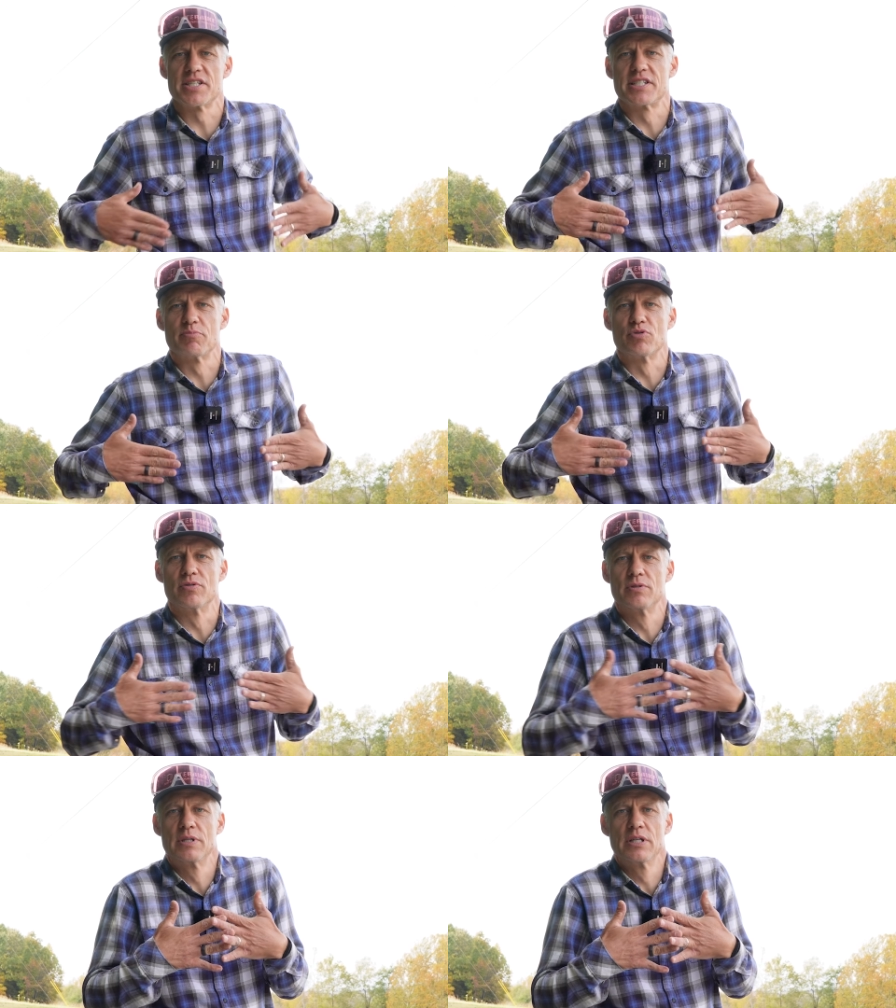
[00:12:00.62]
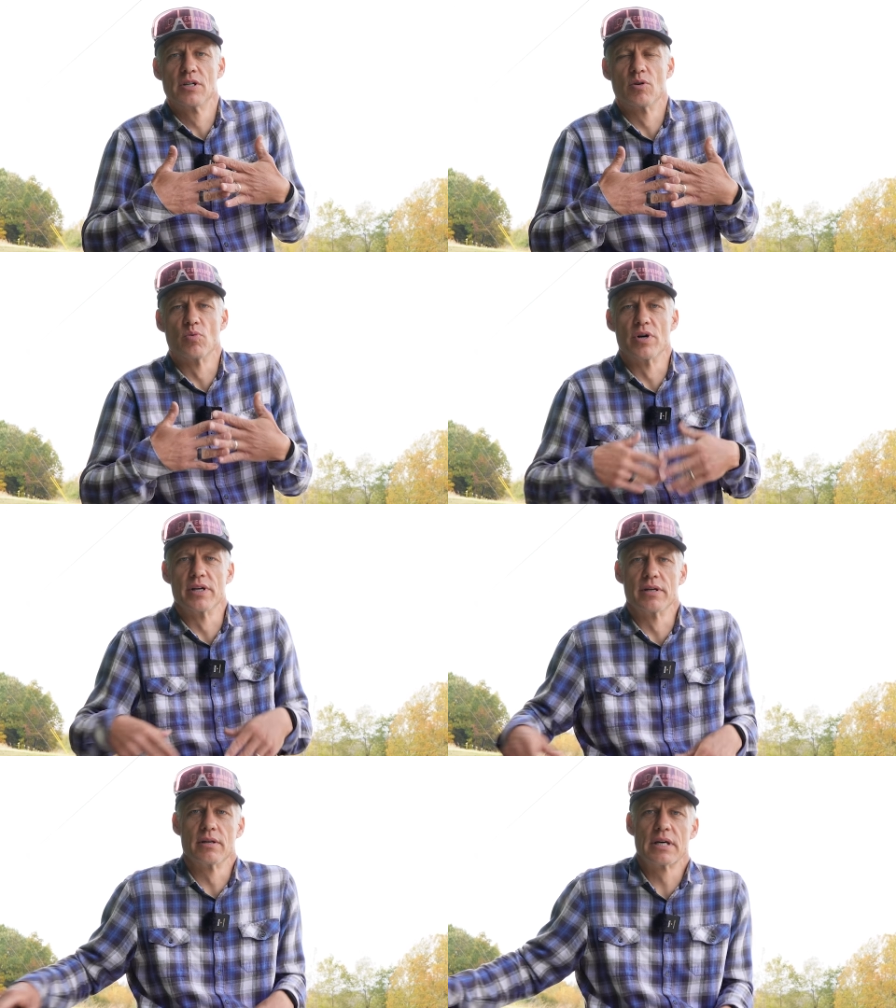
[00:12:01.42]
a simple
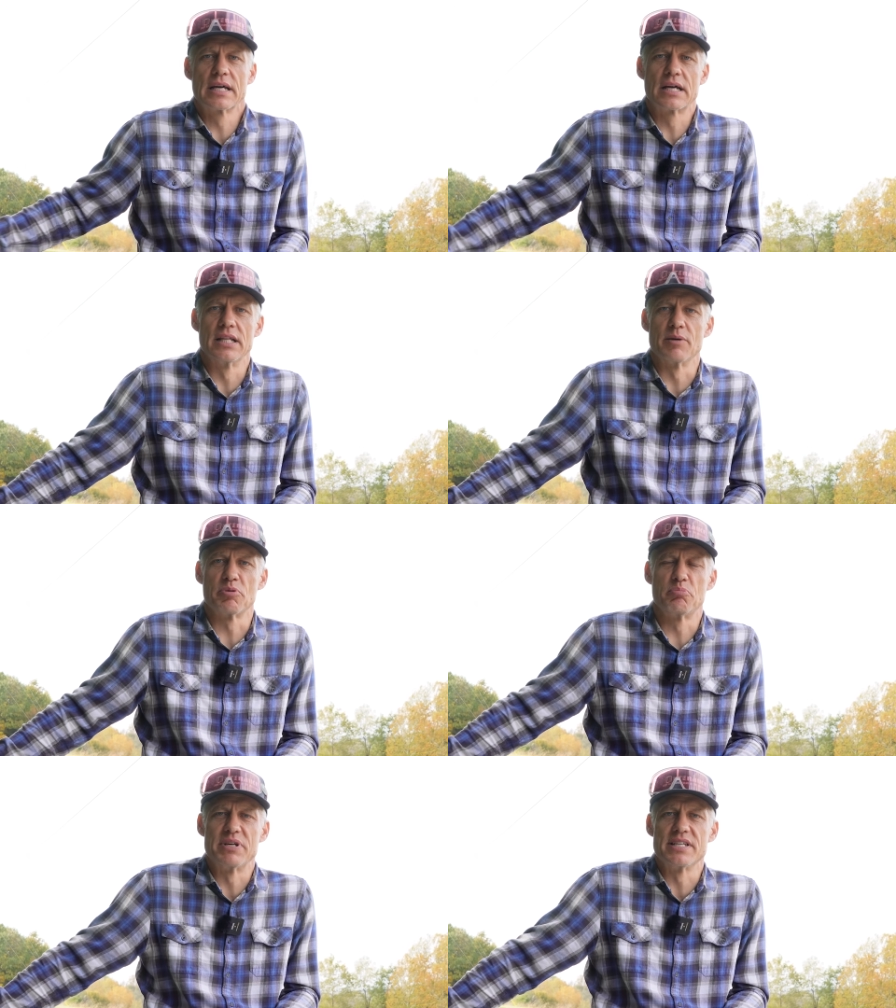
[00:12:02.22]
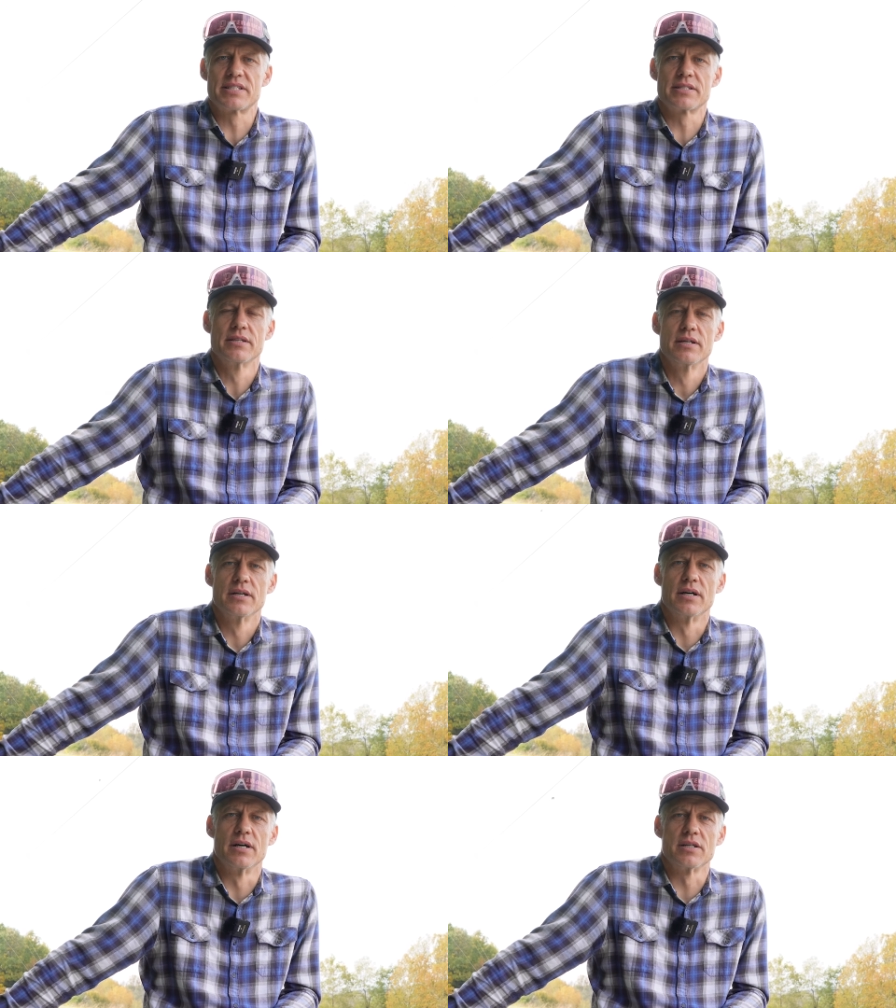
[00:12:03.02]
one clip piece
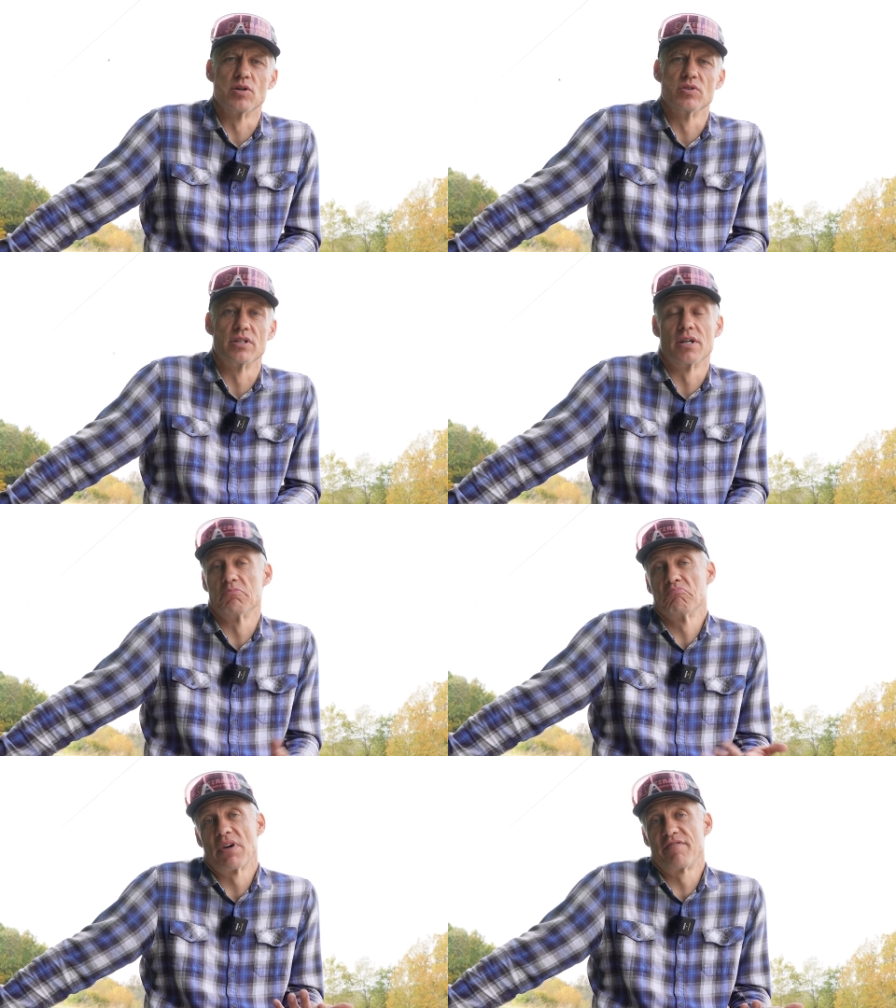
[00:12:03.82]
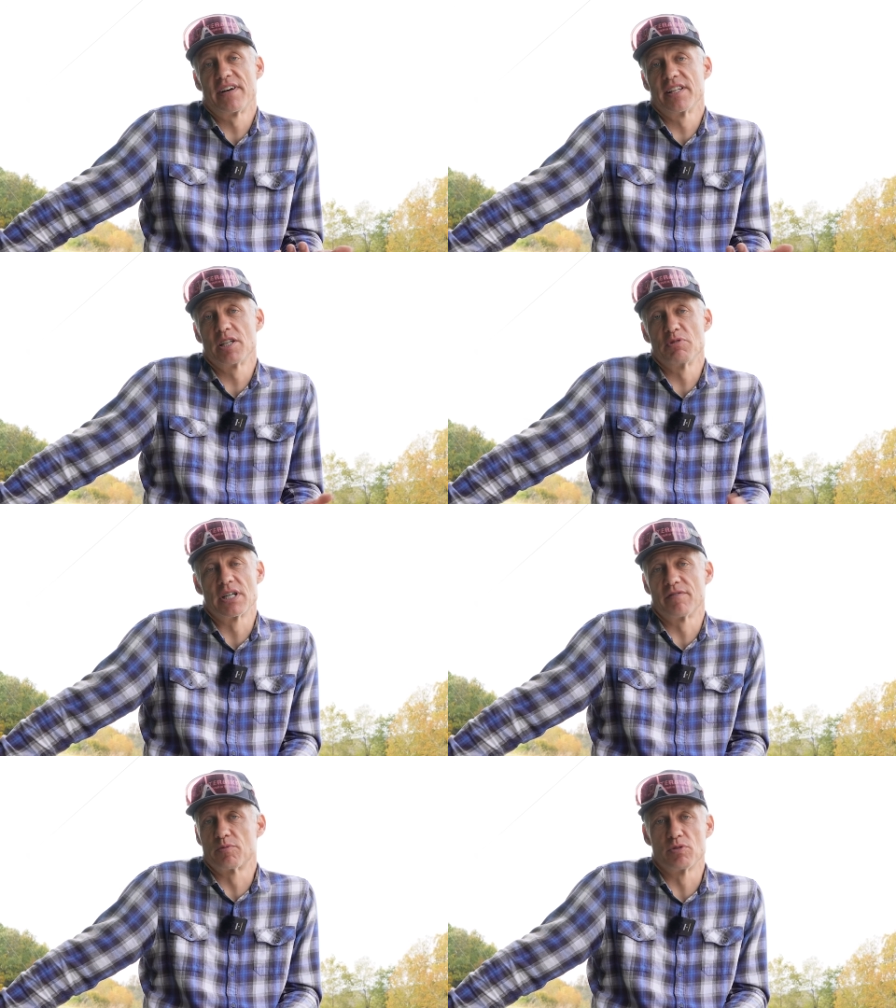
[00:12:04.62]
to hold it on. I found it to be
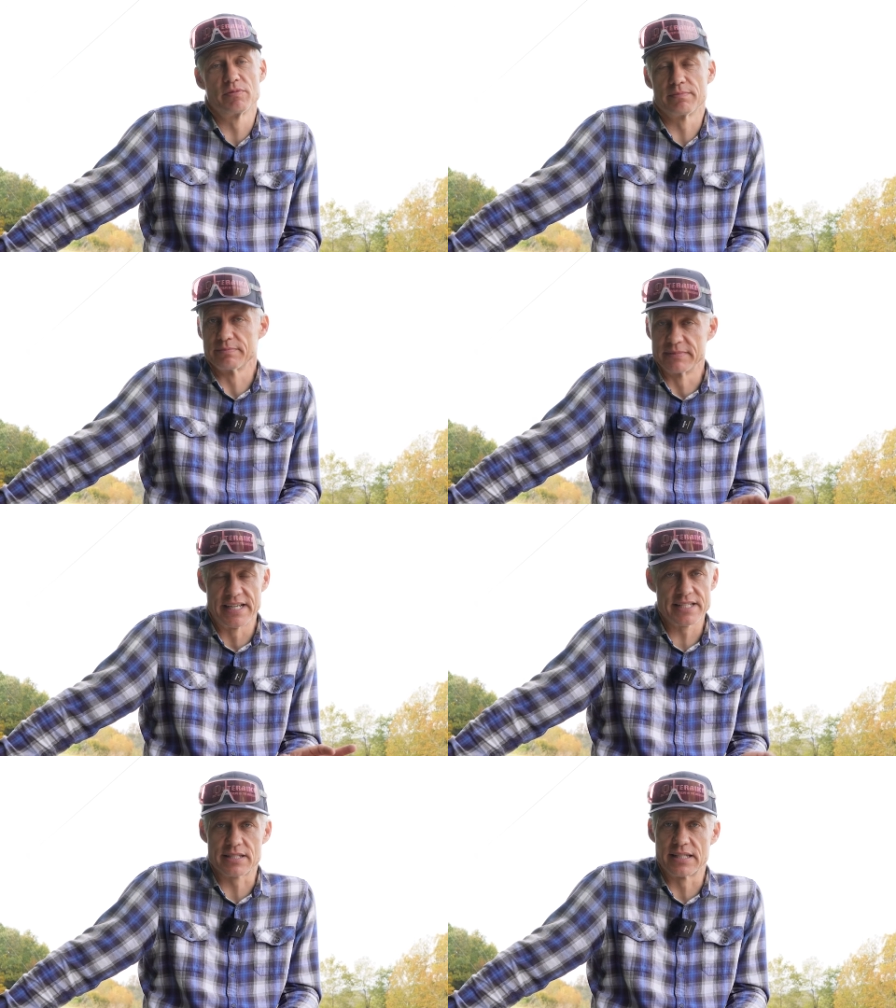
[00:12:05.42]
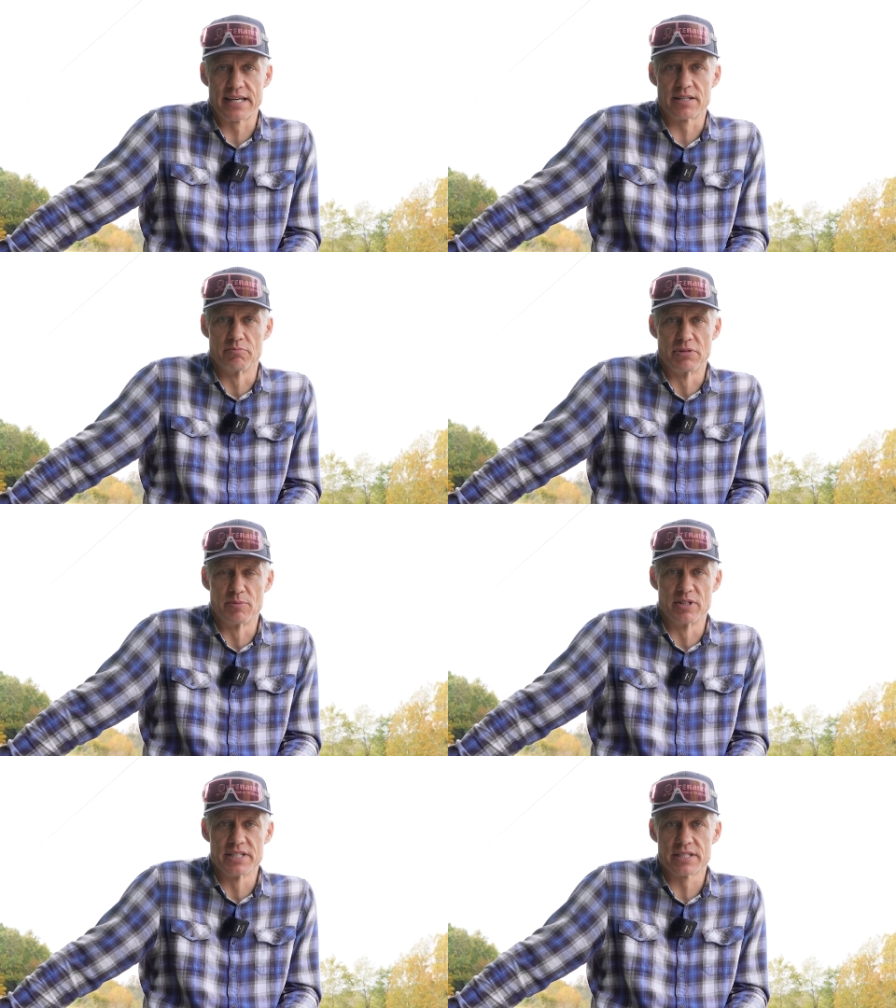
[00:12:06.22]
comfortable, nice, light,
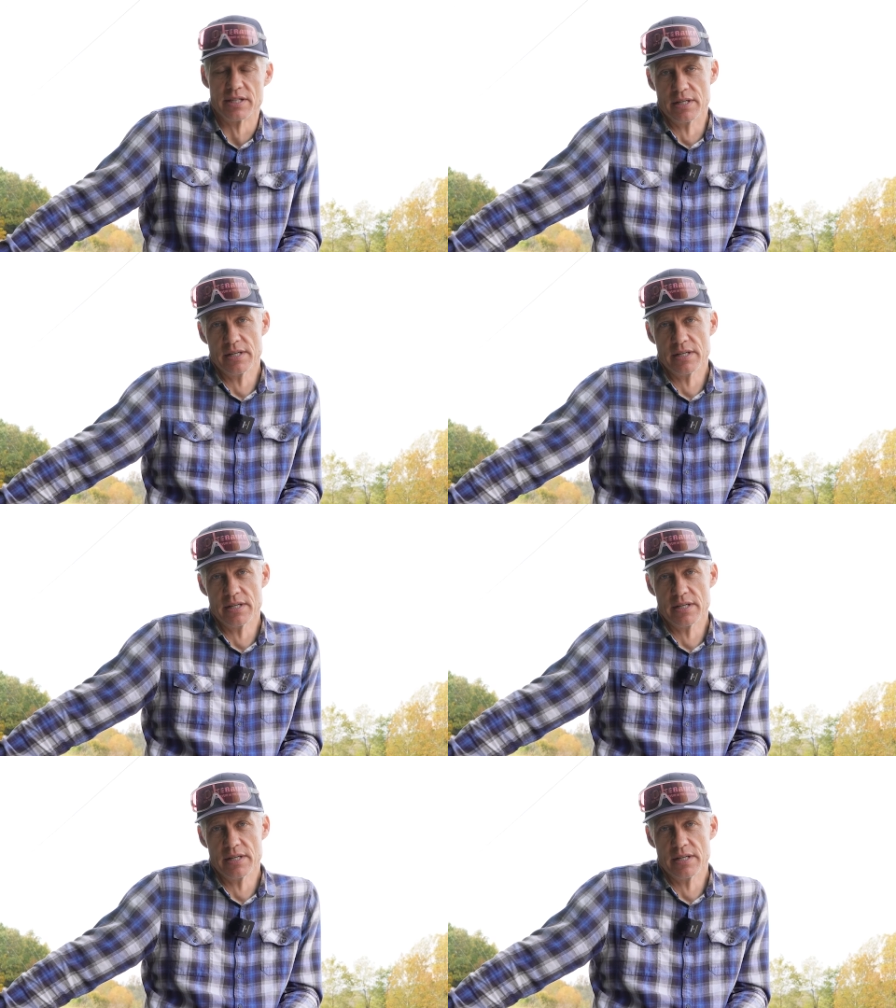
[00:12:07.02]
minimalist.